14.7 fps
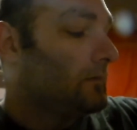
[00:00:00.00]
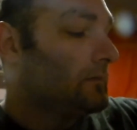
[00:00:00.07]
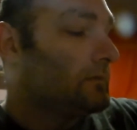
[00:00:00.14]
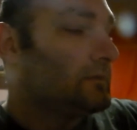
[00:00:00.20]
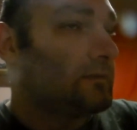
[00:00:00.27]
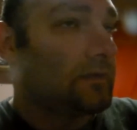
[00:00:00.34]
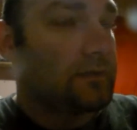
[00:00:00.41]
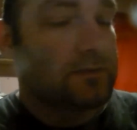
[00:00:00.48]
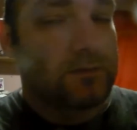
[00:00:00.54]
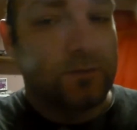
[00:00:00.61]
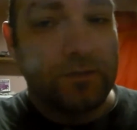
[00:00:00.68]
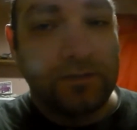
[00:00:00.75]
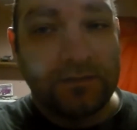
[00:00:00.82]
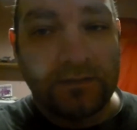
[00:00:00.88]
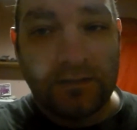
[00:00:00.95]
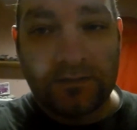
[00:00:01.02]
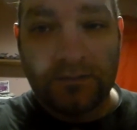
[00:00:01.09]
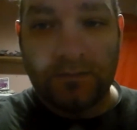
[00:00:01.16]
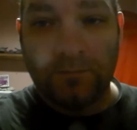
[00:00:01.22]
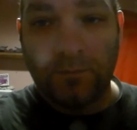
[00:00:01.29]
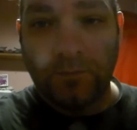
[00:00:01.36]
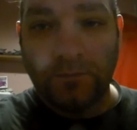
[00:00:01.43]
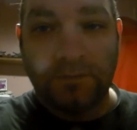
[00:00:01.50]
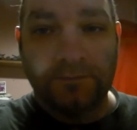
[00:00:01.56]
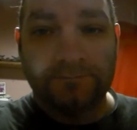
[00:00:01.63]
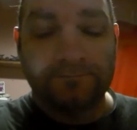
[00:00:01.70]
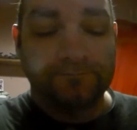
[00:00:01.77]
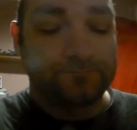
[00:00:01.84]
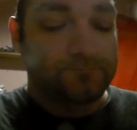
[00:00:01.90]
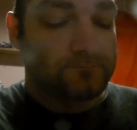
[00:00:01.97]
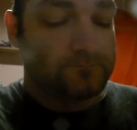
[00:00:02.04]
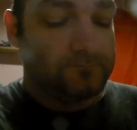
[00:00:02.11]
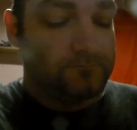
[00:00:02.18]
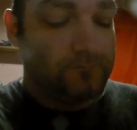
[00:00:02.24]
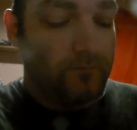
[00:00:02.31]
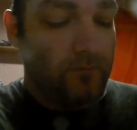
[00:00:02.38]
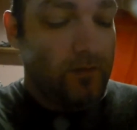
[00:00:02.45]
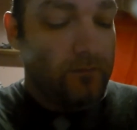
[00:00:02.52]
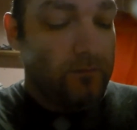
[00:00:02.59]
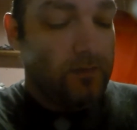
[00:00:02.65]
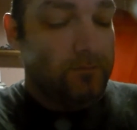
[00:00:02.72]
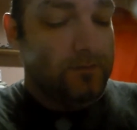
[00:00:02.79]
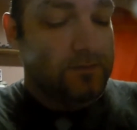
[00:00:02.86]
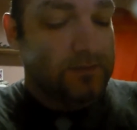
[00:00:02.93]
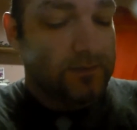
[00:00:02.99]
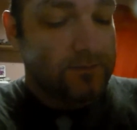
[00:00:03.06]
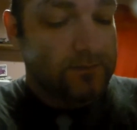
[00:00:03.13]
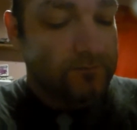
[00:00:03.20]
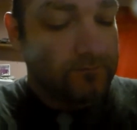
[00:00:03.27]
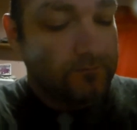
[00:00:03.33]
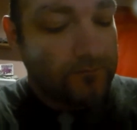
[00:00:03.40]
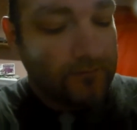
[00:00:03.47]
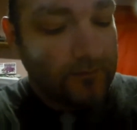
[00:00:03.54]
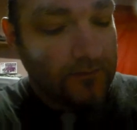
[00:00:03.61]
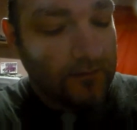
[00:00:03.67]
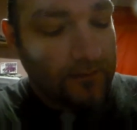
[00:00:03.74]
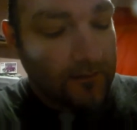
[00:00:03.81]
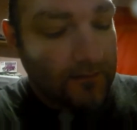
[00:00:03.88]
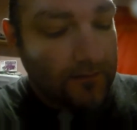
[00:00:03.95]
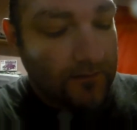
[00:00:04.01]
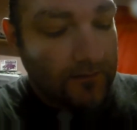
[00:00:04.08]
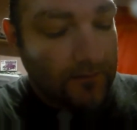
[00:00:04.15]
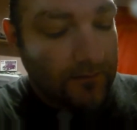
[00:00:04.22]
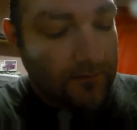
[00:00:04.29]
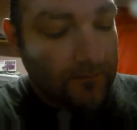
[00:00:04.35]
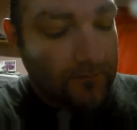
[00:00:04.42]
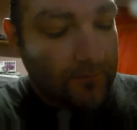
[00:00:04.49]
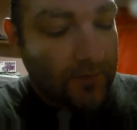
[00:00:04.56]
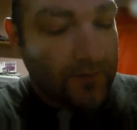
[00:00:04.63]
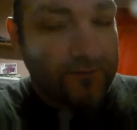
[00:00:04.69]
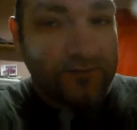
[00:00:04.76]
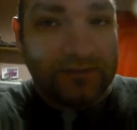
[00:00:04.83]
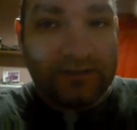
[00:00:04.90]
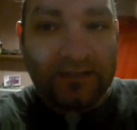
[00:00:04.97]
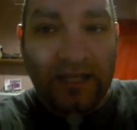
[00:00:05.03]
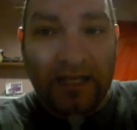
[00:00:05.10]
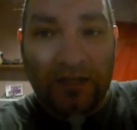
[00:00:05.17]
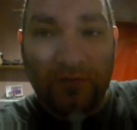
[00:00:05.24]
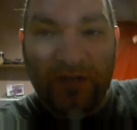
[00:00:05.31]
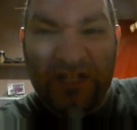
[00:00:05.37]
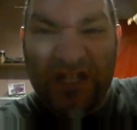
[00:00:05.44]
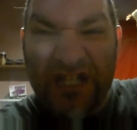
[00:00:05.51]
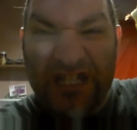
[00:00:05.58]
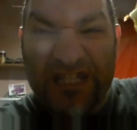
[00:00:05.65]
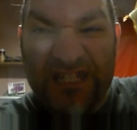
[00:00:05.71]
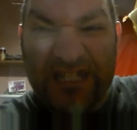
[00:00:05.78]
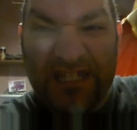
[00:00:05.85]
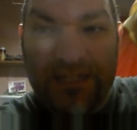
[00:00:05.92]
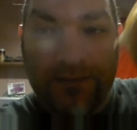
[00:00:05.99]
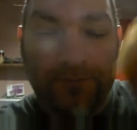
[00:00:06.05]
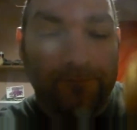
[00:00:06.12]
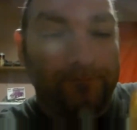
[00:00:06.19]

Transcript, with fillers: 6.26 in the morning. made myself some breakfast sandwiches.